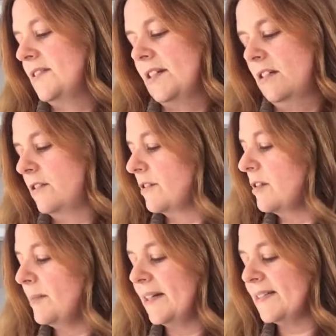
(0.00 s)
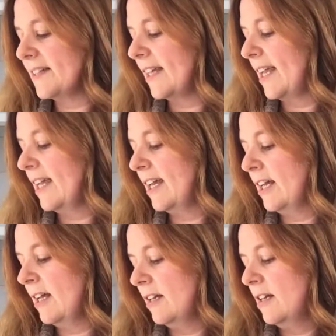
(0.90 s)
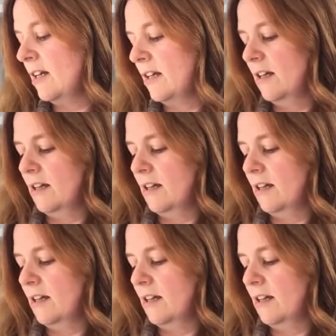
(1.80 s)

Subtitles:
Just going to do the best I can.